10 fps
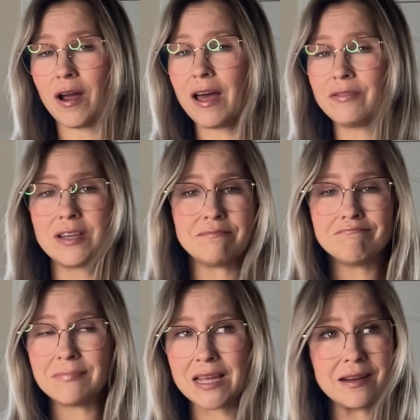I
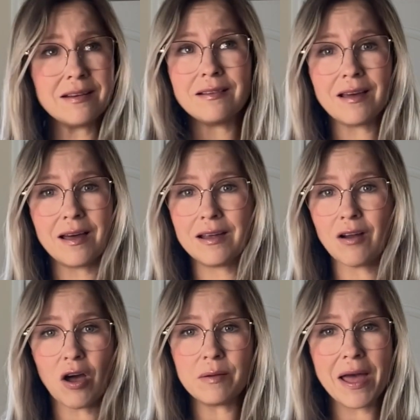haven't needed an
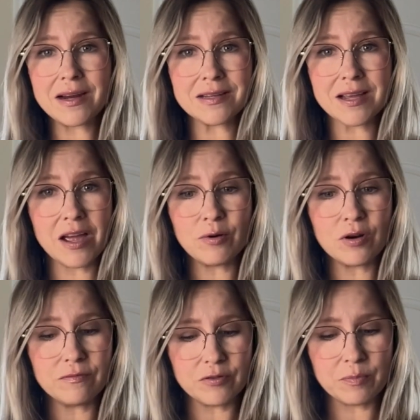automatic
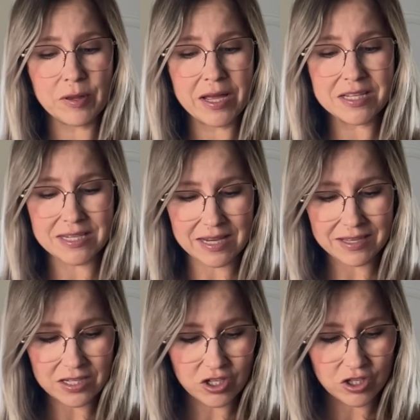timer for the plants because I
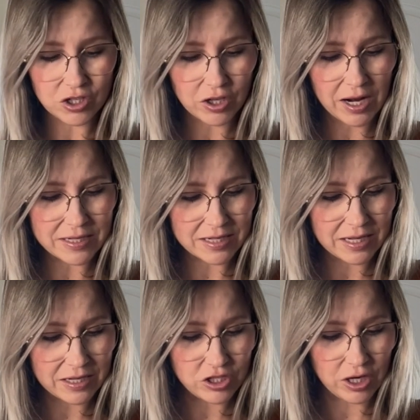think it's just a good
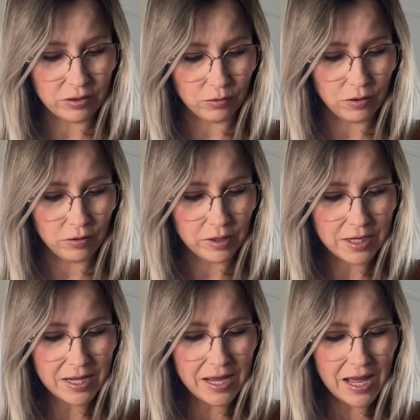idea in general
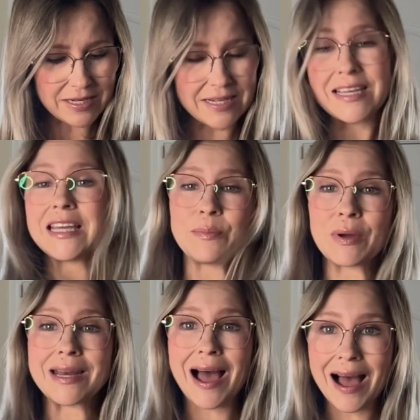to keep
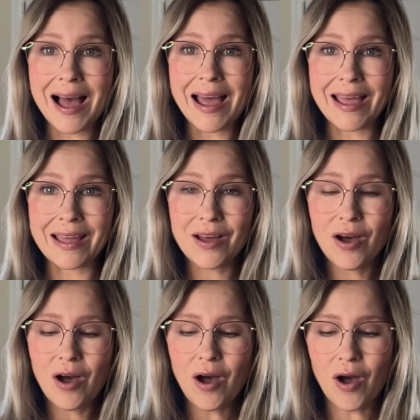an eye
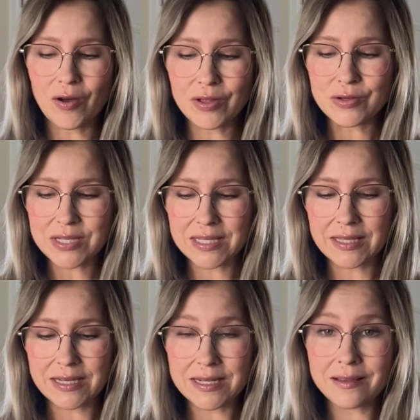on those
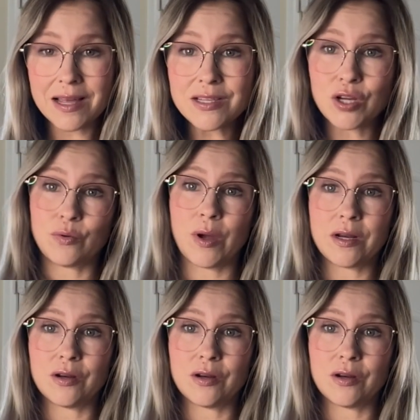seedlings, and that's a good way to